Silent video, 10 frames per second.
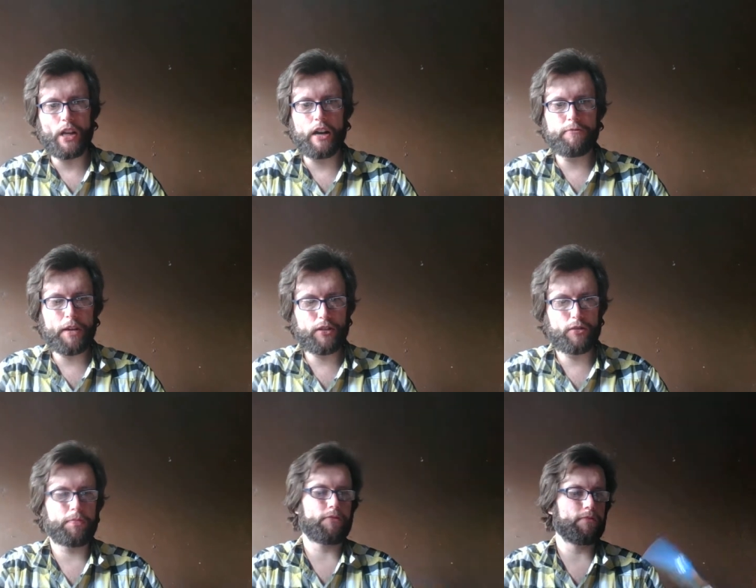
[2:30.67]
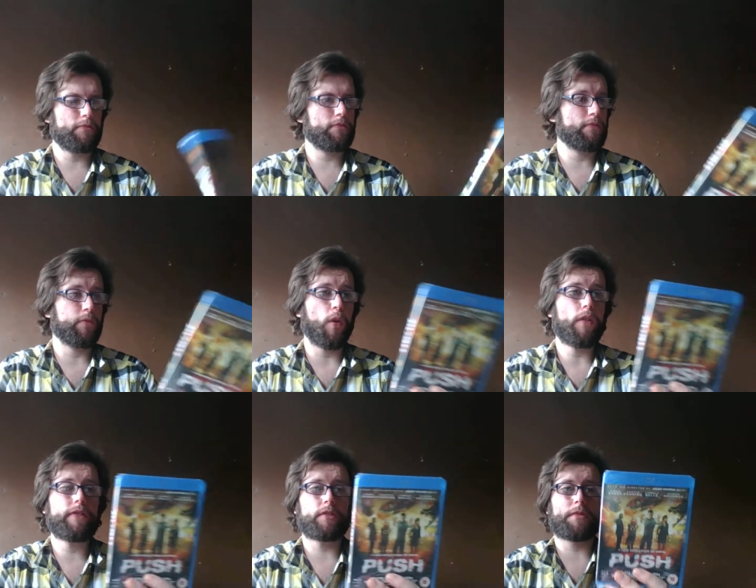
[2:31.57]
I've picked up
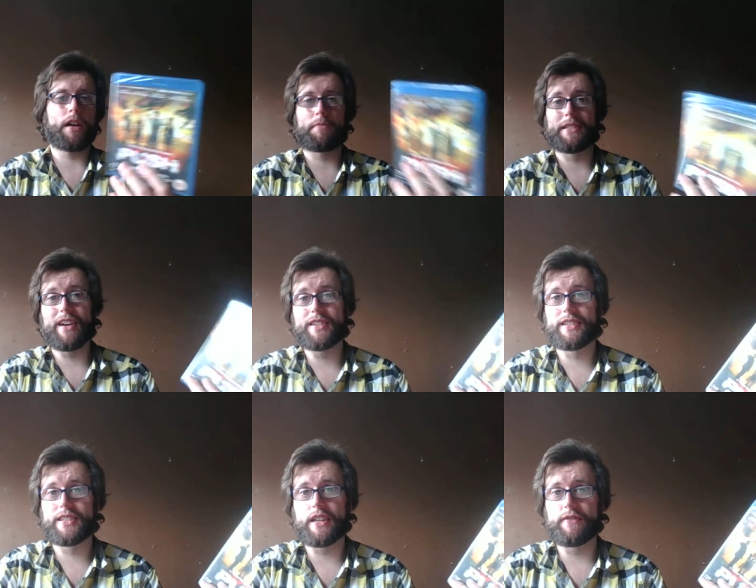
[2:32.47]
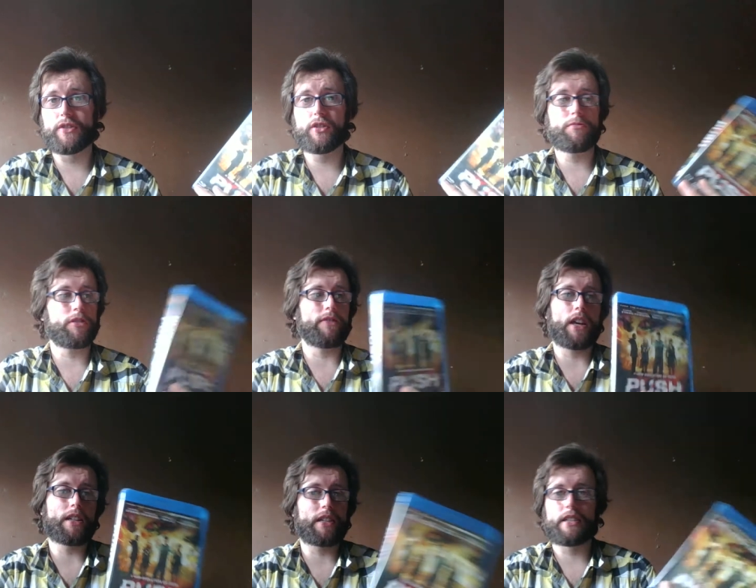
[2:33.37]
one film that I've been dying to see for numerous of
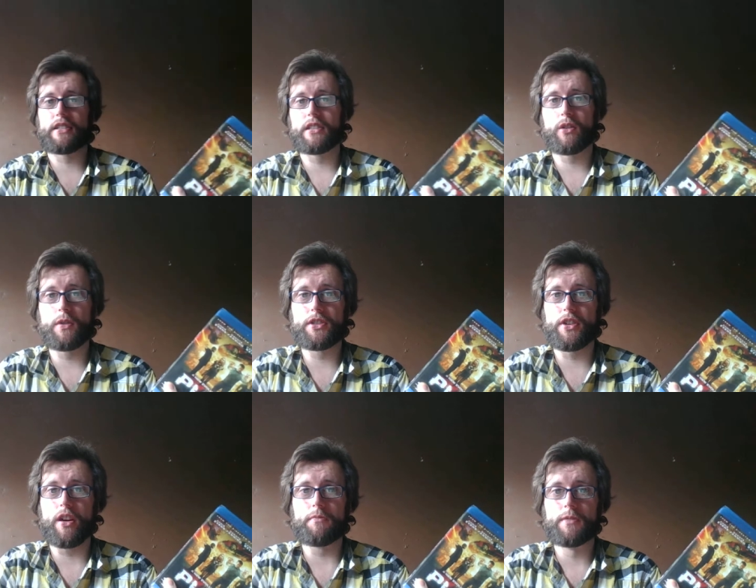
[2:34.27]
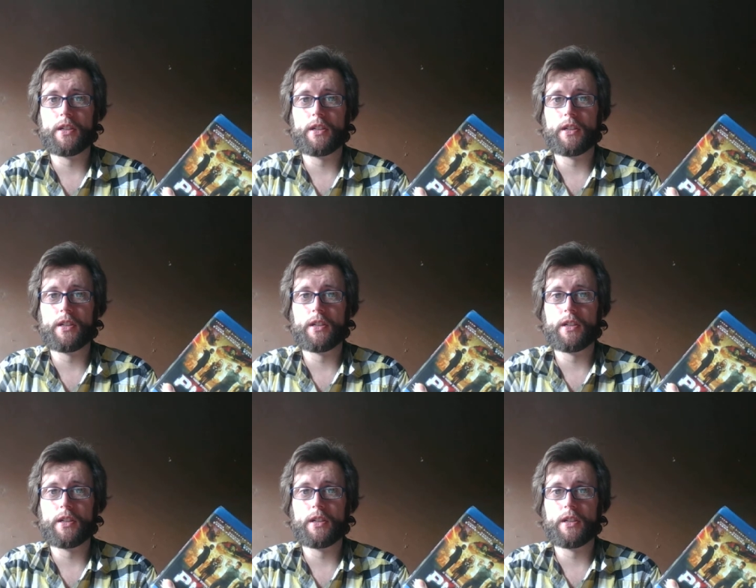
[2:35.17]
years, and it's in the Quid Shop.